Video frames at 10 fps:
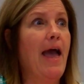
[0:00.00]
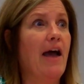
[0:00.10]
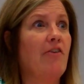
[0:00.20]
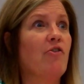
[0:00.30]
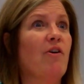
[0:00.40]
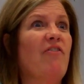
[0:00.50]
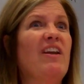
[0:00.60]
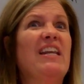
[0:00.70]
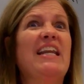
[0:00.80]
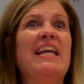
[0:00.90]
And
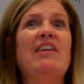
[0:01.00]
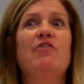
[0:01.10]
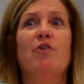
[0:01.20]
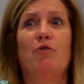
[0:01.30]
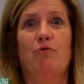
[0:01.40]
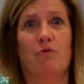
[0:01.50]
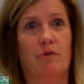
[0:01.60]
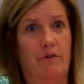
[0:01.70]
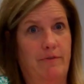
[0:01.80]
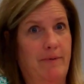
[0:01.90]
Griffin needs
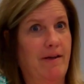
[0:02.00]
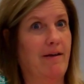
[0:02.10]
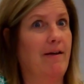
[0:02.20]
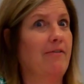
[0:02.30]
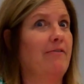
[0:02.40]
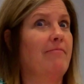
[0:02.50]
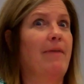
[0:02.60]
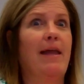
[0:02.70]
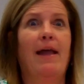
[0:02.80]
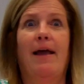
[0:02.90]
those rules
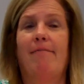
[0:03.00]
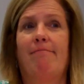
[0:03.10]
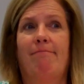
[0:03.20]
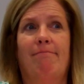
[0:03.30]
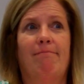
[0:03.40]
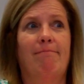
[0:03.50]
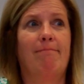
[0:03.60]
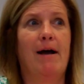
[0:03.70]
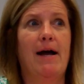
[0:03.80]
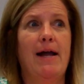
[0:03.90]
because, man,
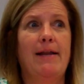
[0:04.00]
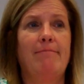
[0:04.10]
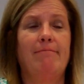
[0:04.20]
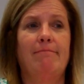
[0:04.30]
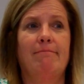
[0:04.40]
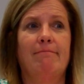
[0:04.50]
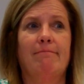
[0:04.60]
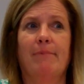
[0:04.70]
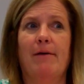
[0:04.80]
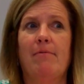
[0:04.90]
mine
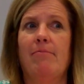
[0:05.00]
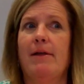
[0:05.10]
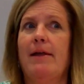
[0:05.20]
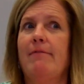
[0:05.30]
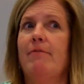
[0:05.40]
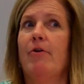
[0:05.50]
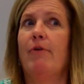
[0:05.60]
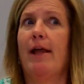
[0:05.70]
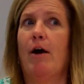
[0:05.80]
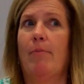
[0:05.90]
probably
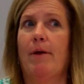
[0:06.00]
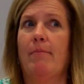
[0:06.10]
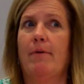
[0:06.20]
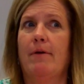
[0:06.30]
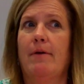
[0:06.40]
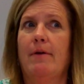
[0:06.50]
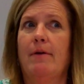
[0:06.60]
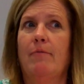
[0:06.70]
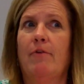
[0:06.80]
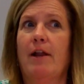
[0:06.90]
don't help him.
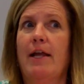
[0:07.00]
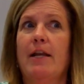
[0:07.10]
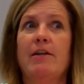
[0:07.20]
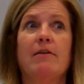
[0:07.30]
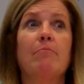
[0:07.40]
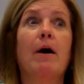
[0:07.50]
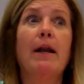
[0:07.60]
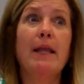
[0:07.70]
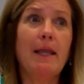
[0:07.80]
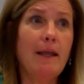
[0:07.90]
Related to
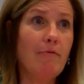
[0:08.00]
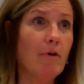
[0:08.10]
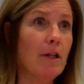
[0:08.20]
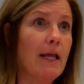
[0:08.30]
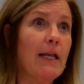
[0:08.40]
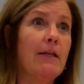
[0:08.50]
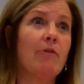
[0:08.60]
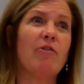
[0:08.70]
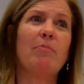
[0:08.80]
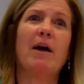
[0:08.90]
money,
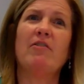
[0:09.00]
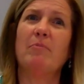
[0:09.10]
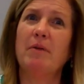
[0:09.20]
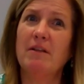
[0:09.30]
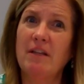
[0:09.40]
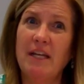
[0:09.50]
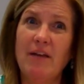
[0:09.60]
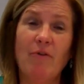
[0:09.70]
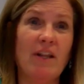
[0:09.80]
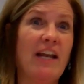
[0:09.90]
related to
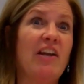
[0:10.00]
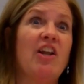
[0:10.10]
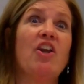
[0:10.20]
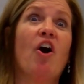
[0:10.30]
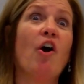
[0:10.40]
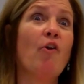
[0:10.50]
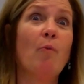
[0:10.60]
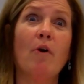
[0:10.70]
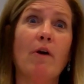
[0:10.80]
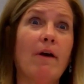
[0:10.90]
responsibility, related to
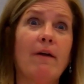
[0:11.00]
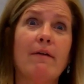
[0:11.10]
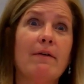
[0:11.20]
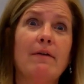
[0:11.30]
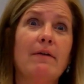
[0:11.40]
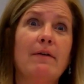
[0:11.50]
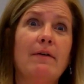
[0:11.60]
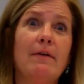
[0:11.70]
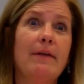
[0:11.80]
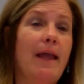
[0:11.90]
yard work.
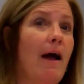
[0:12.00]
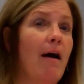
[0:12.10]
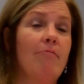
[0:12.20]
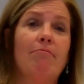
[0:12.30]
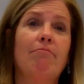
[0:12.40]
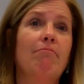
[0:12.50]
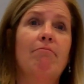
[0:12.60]
Yeah,